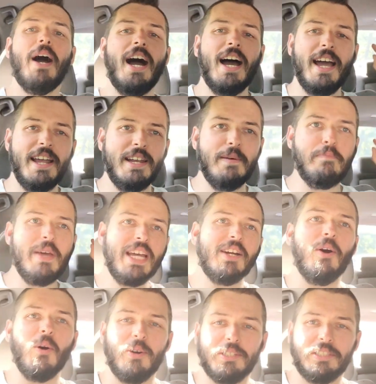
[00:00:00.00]
behind a big
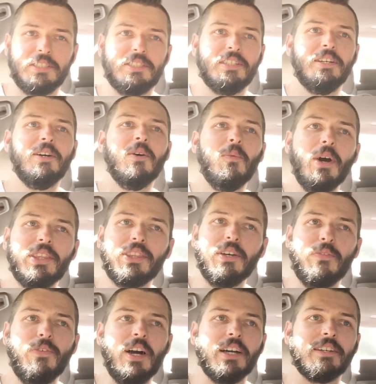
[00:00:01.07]
horse. What
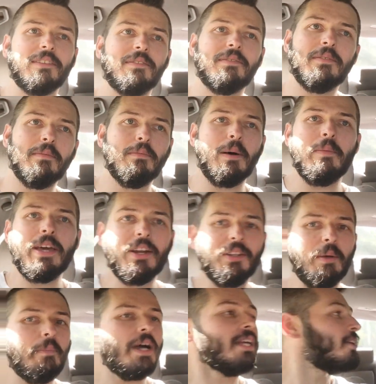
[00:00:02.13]
the fuck? My man
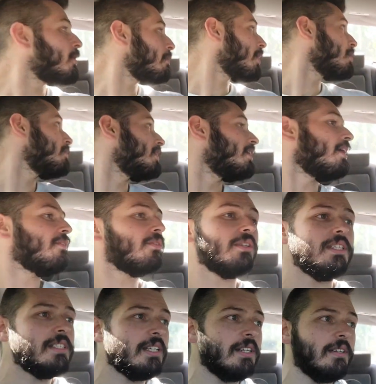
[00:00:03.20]
on the bike here better be careful.
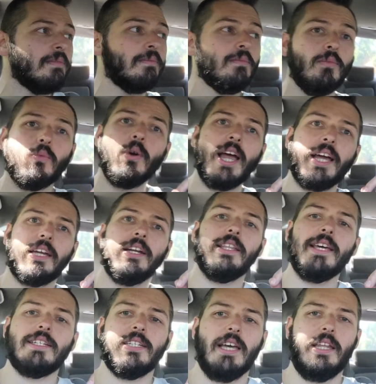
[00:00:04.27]
He's going to rock
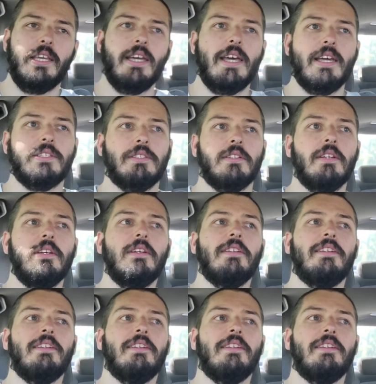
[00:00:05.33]
into that tiny ass.